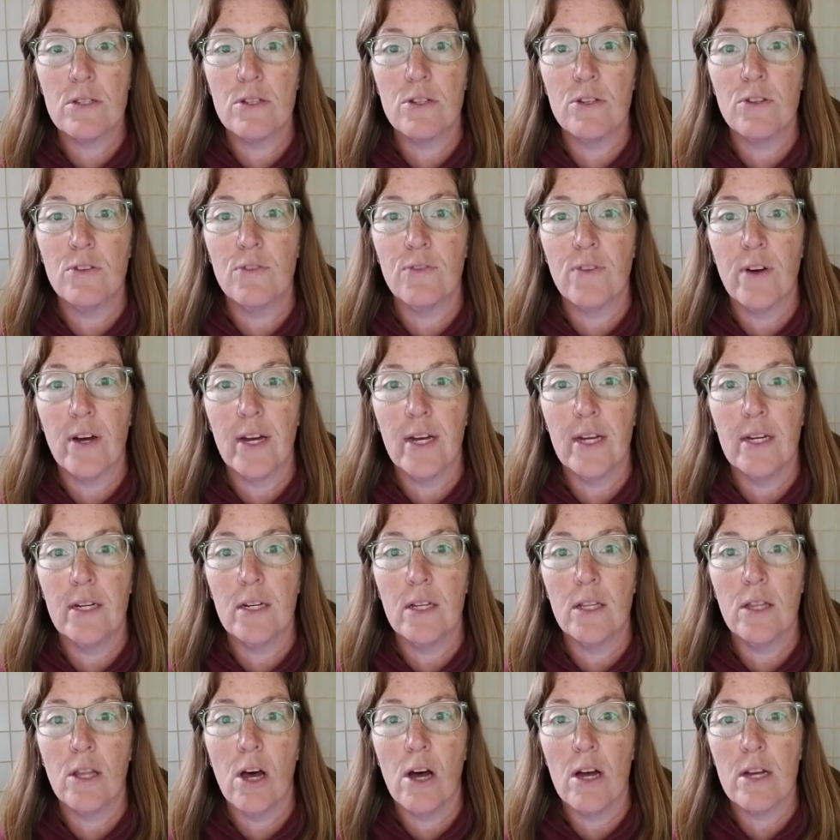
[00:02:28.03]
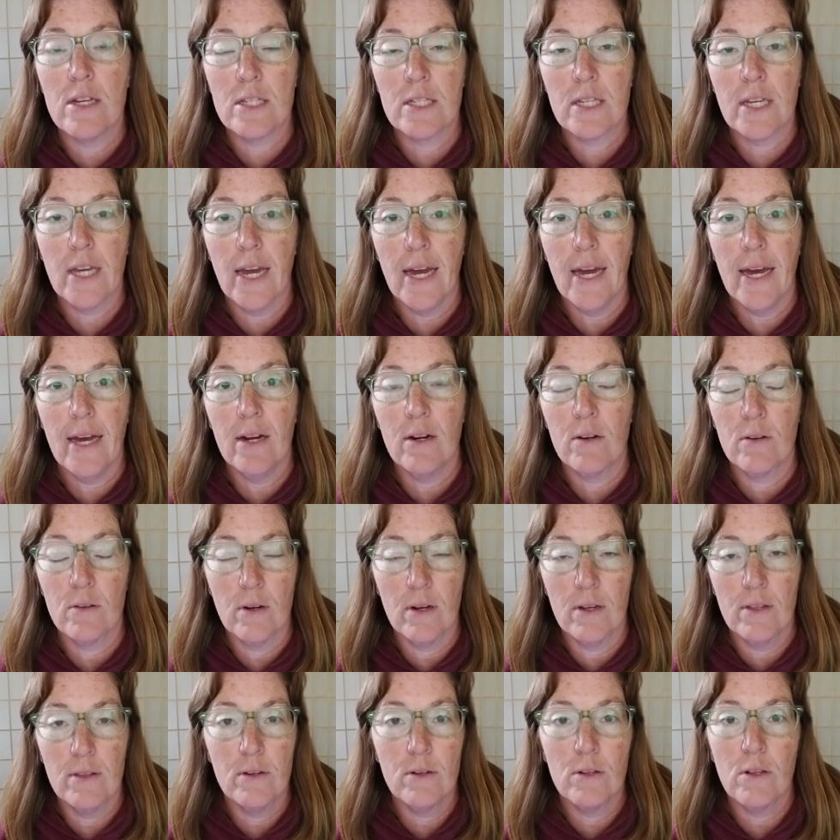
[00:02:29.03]
to find a lost cat
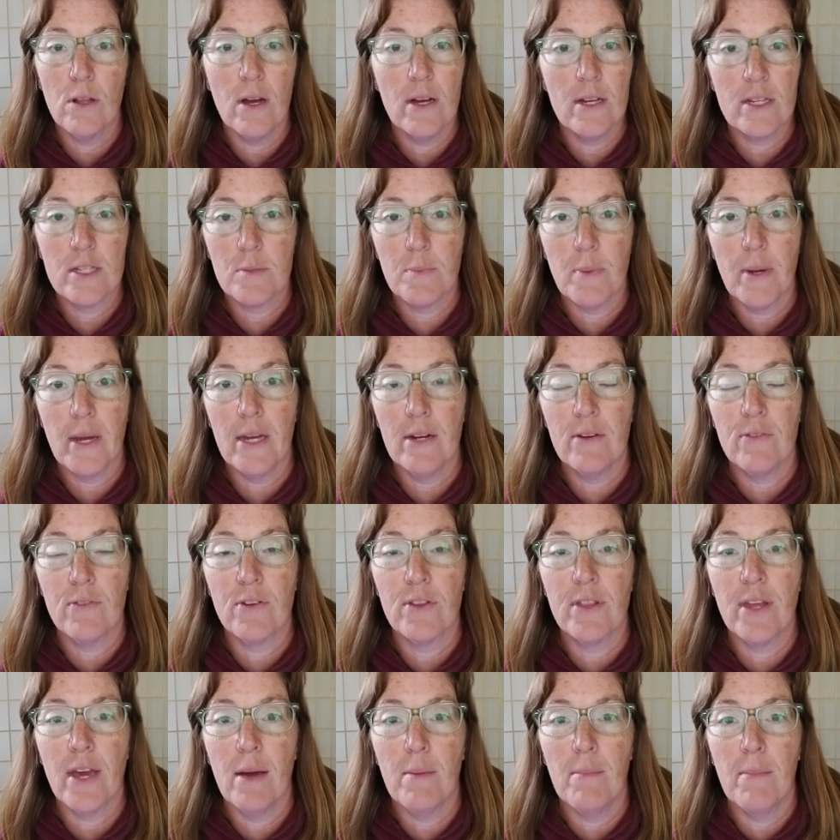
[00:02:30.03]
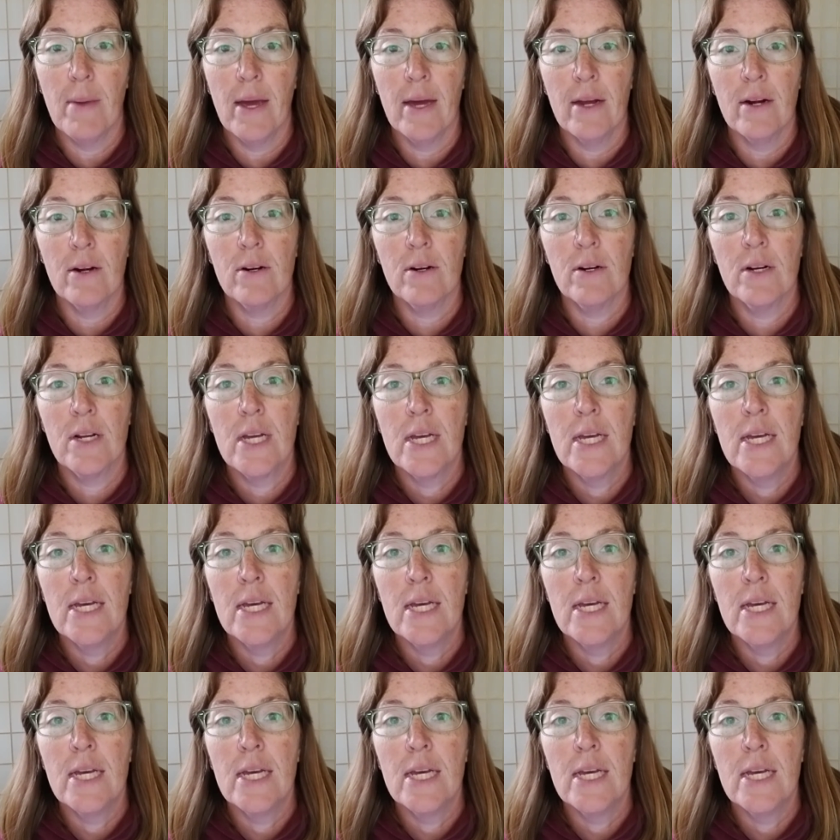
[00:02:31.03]
or other lost pet for that matter.